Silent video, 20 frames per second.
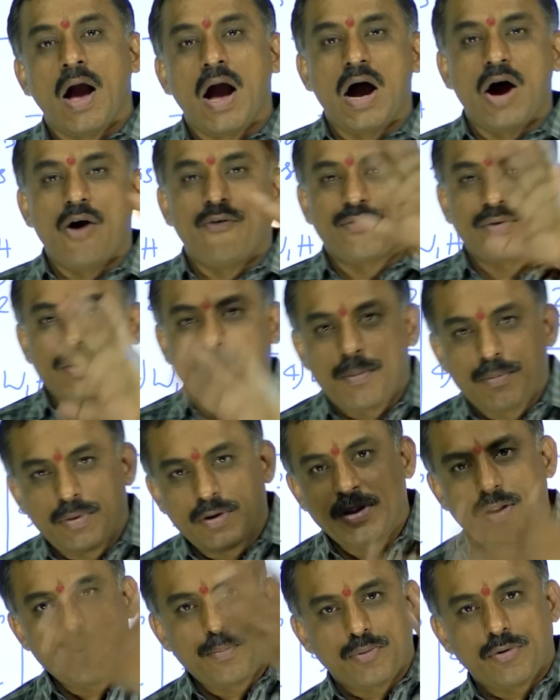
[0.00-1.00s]
After
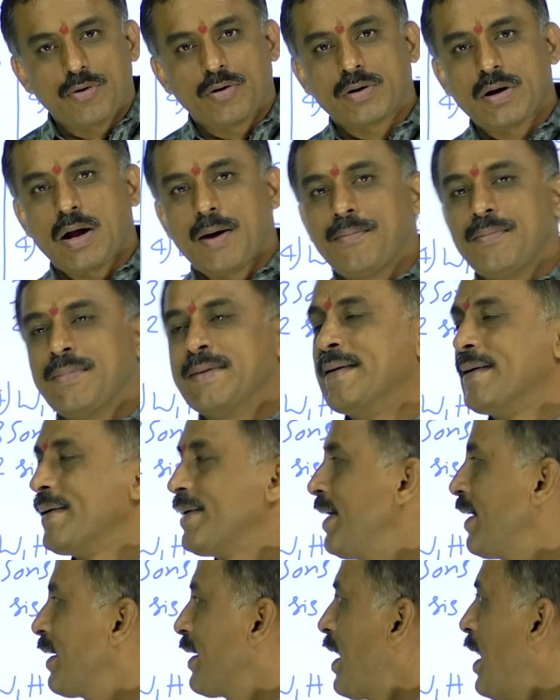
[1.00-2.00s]
completing the program,
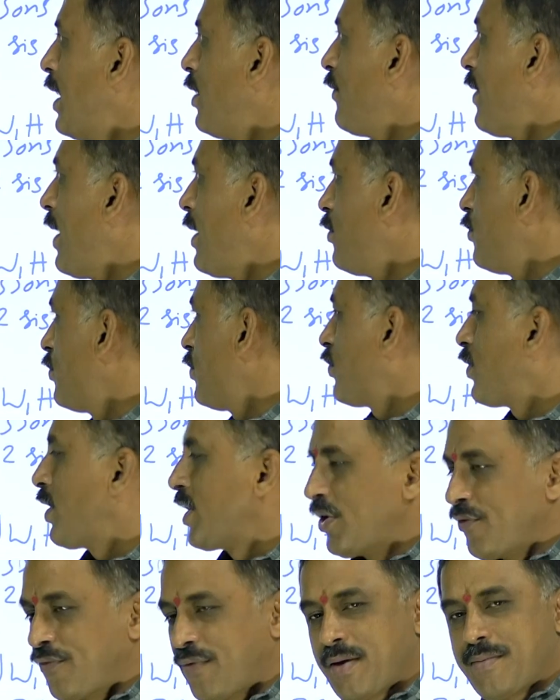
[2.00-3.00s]
take L values of
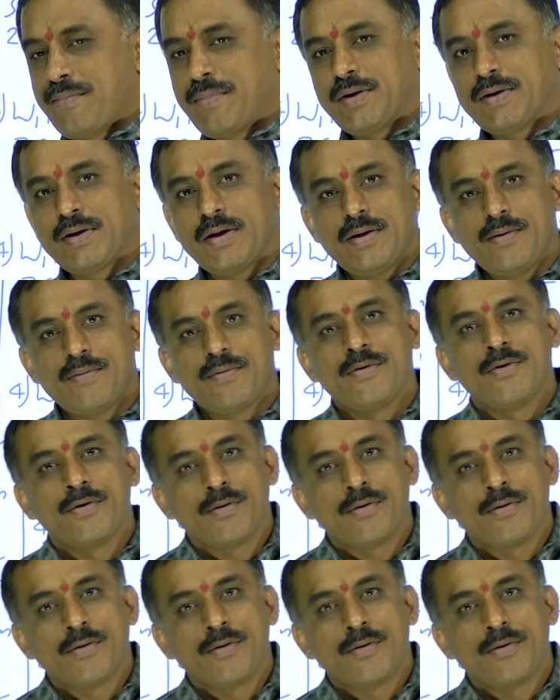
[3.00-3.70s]
35 meter,